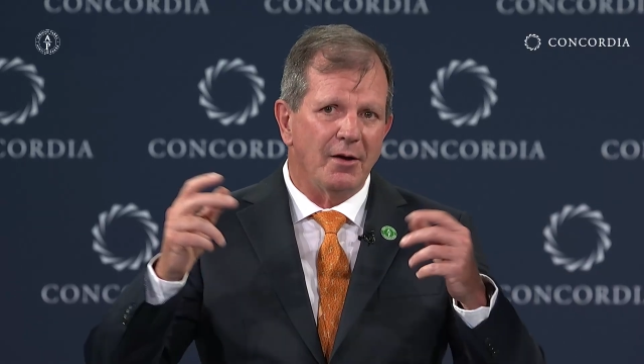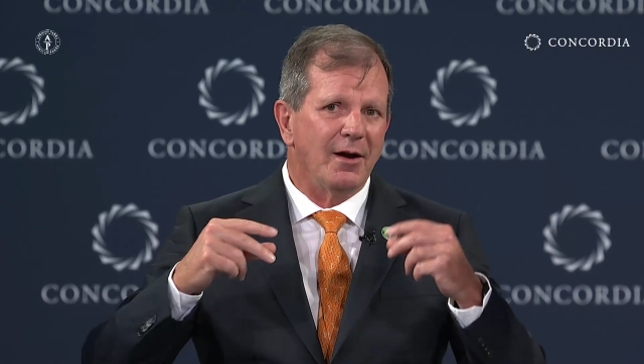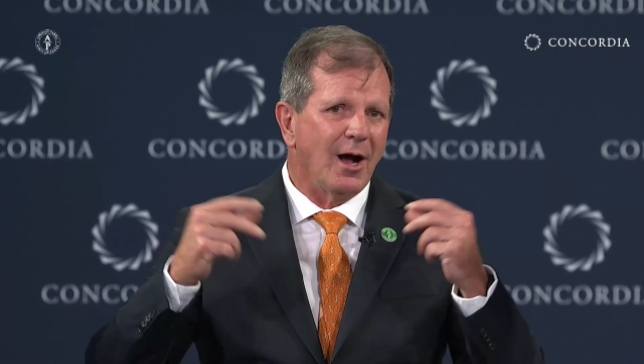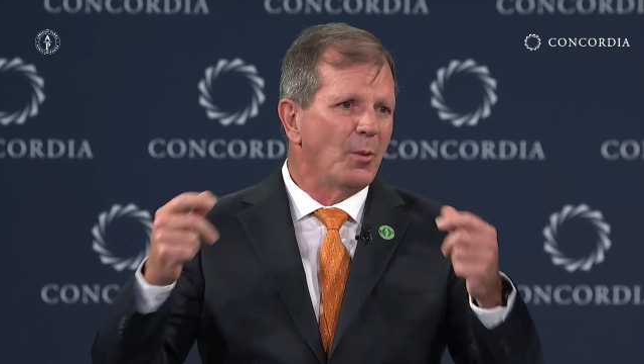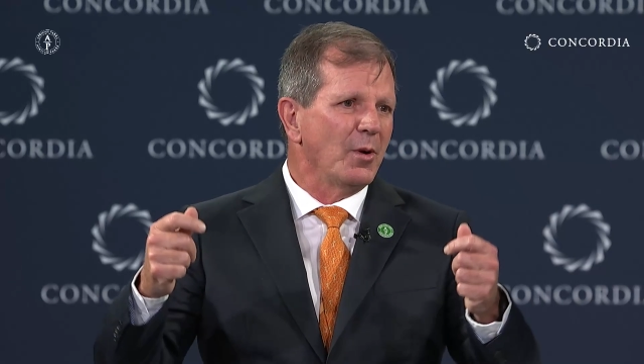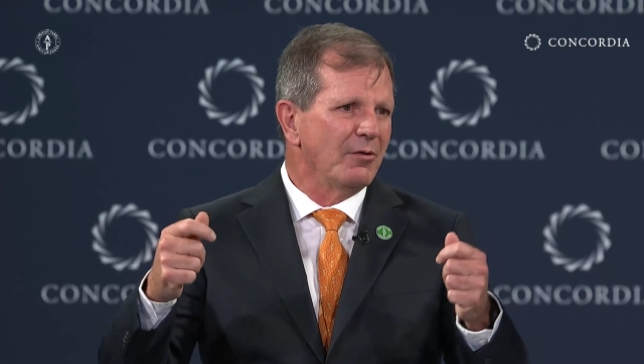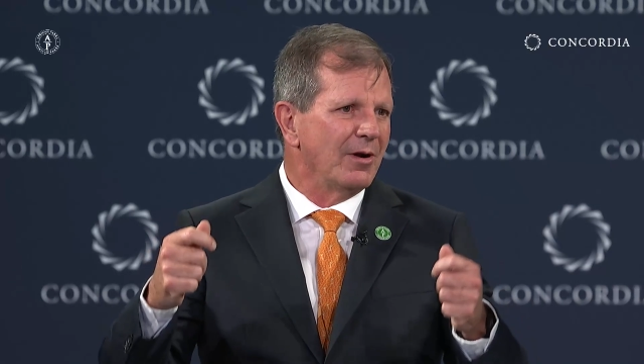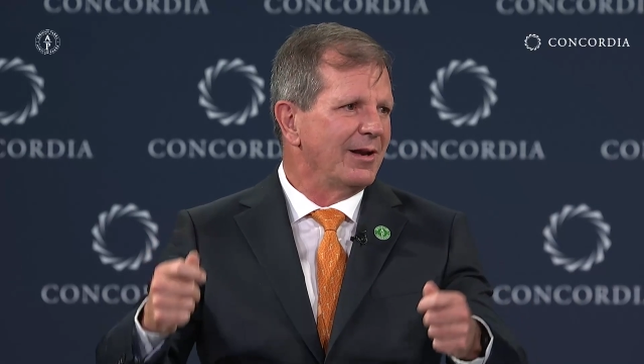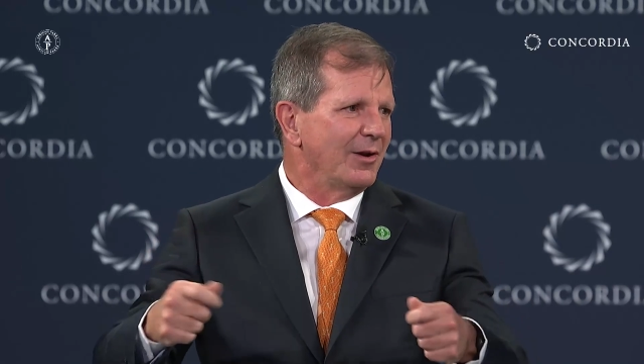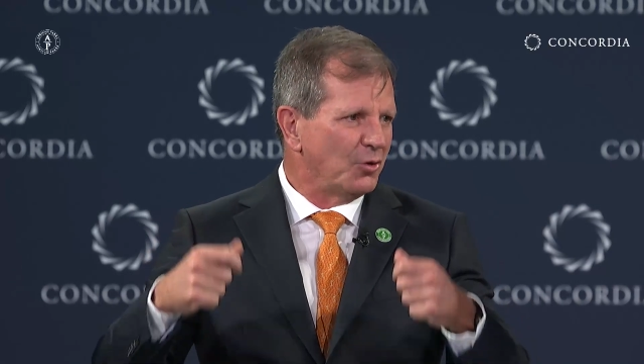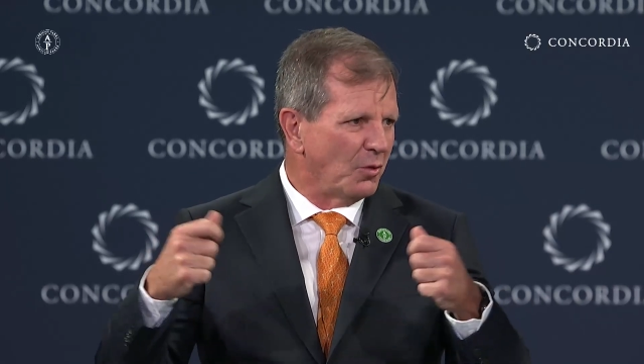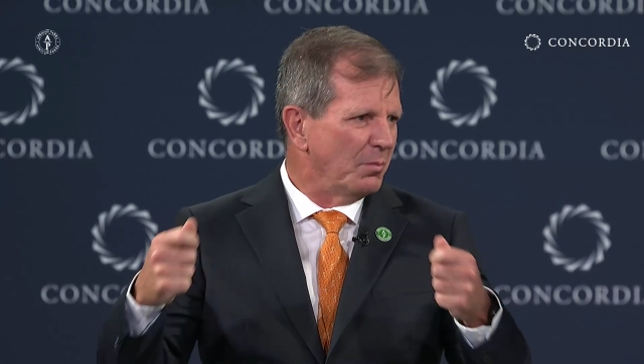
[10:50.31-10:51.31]
now we're
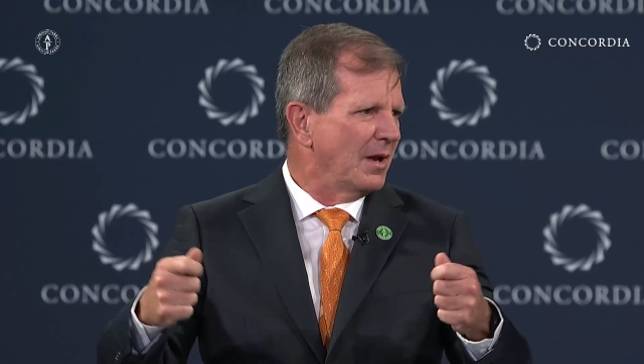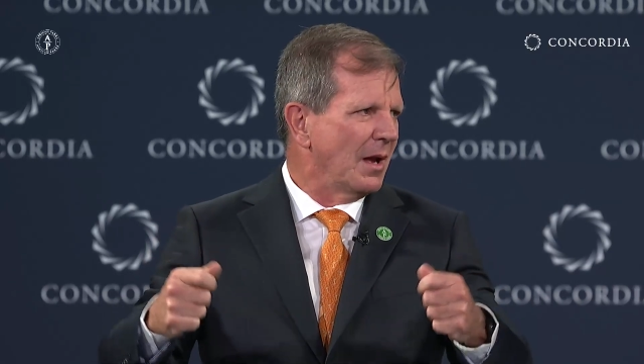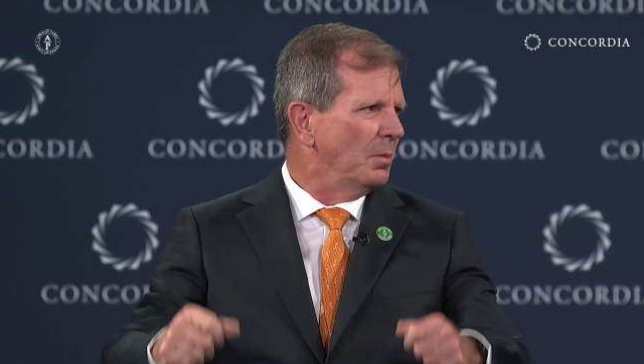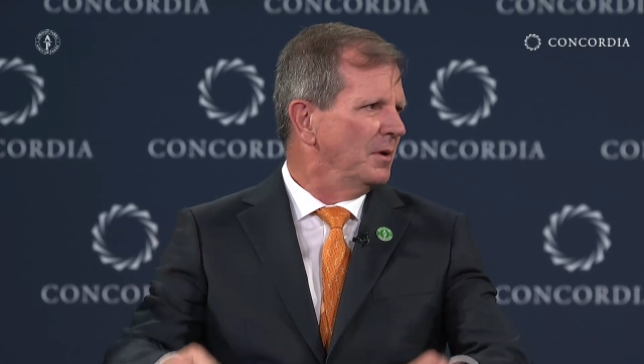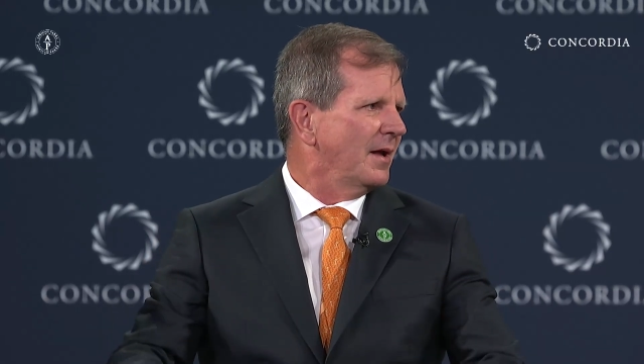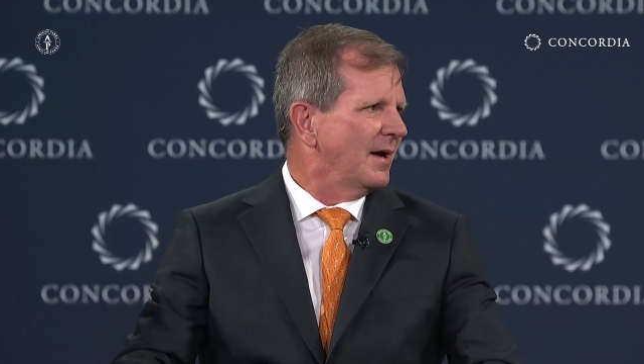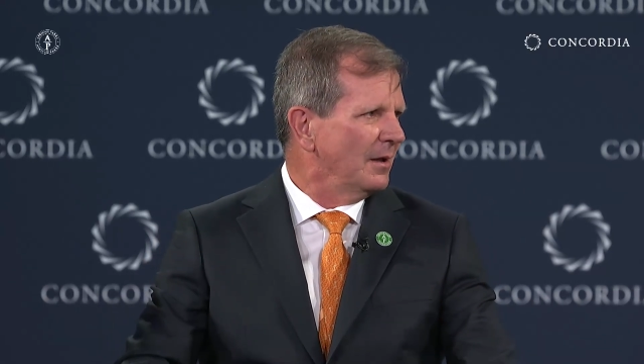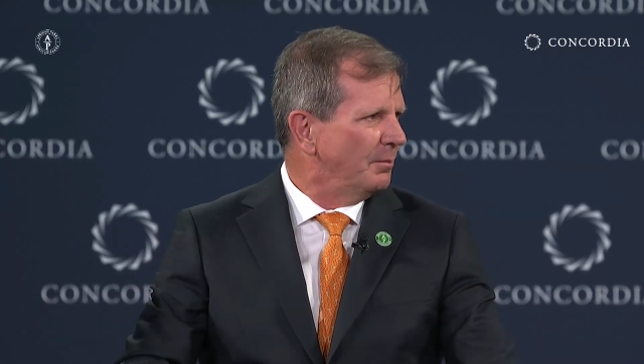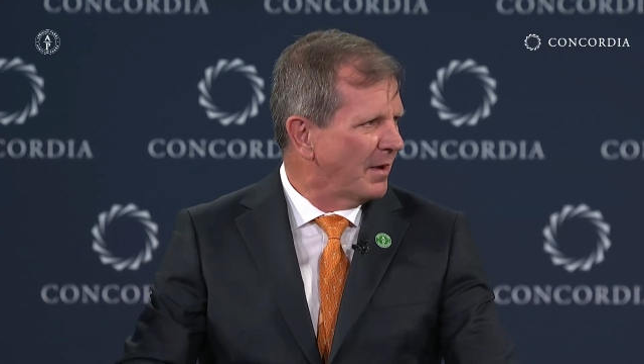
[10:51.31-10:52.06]
ready to be able to help